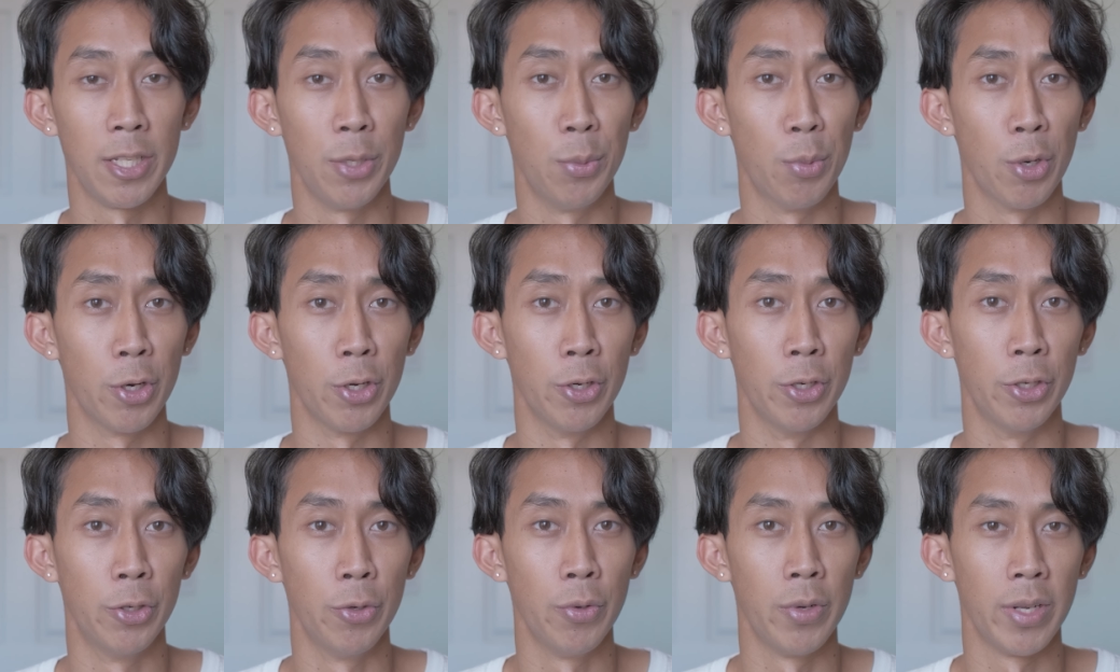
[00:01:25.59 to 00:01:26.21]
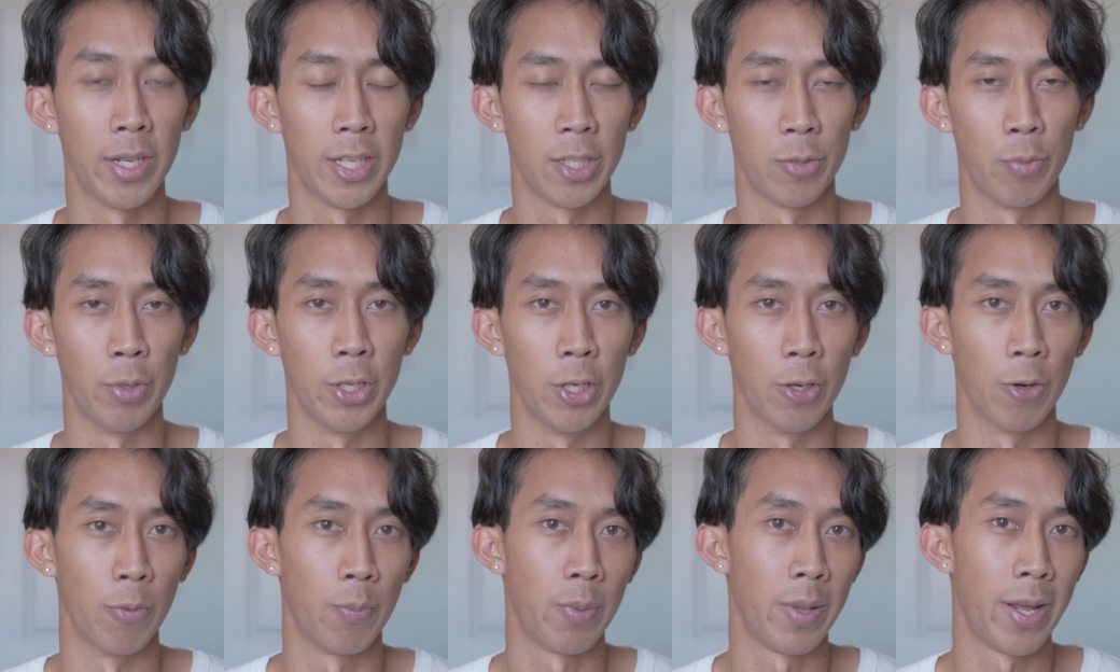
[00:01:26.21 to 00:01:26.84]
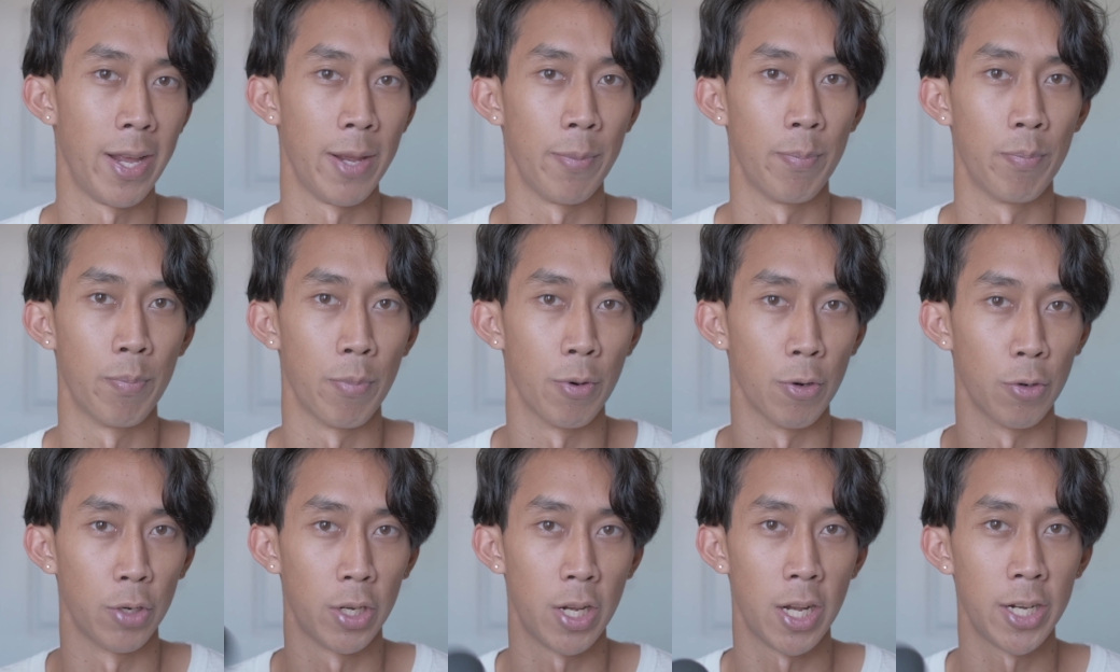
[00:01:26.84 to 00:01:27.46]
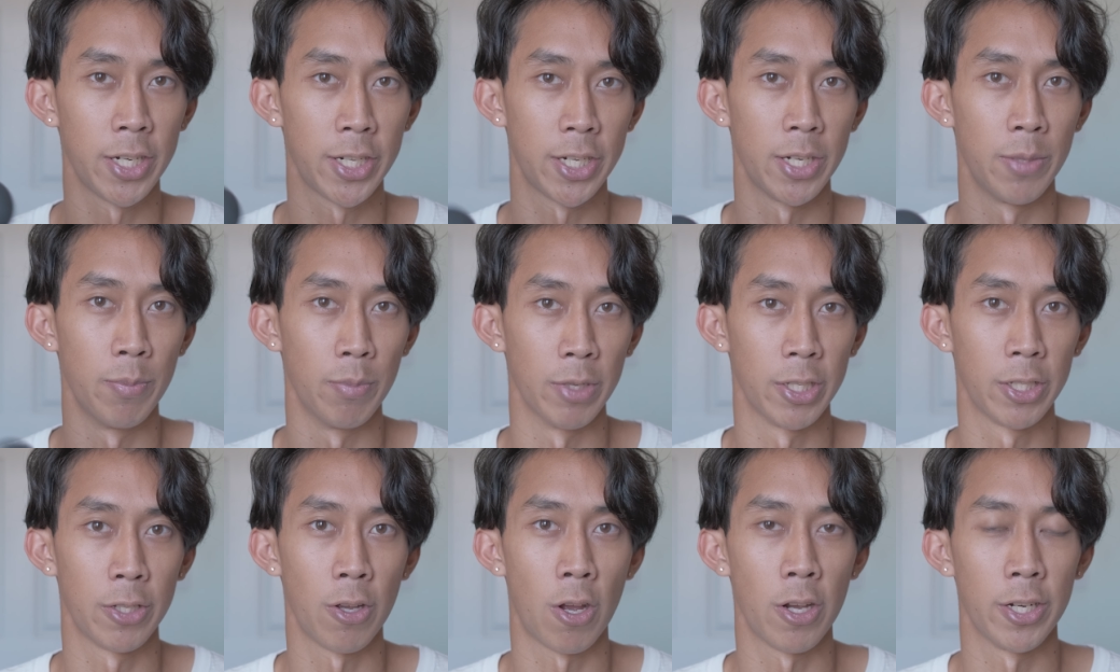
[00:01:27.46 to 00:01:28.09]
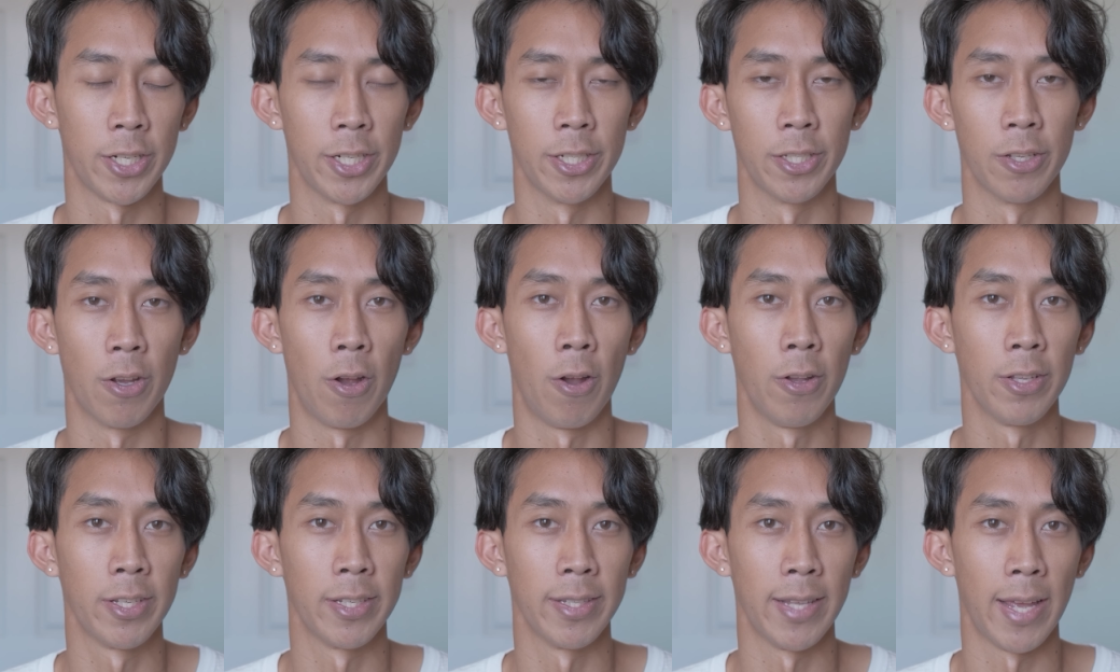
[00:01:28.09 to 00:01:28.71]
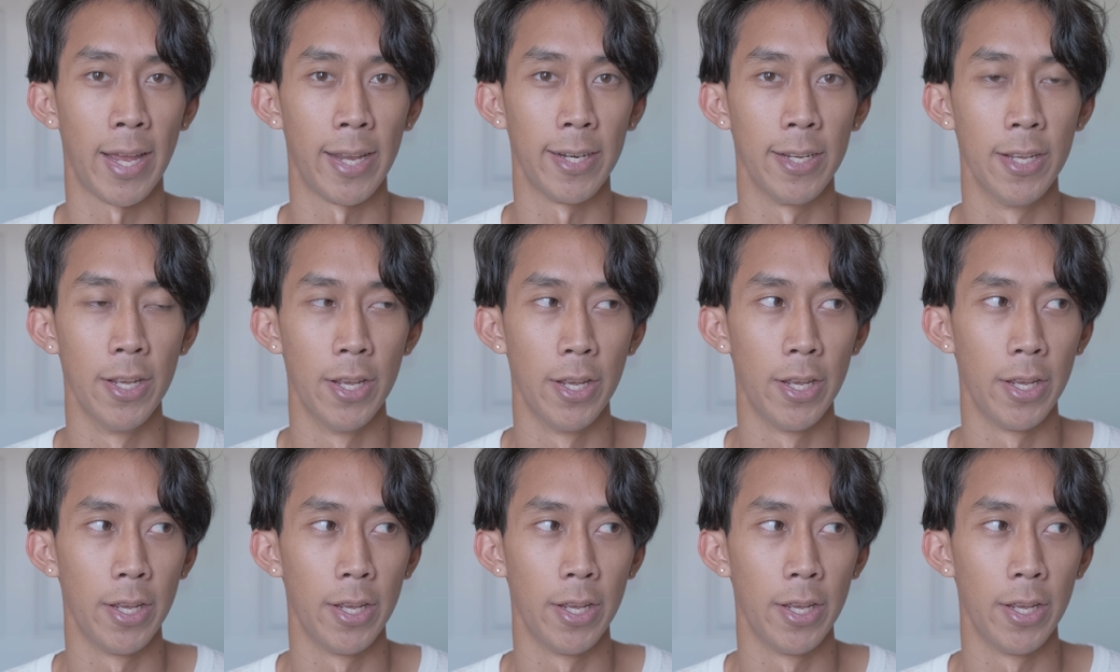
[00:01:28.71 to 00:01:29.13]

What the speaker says: what you're doing is when you're applying percussion massages onto that,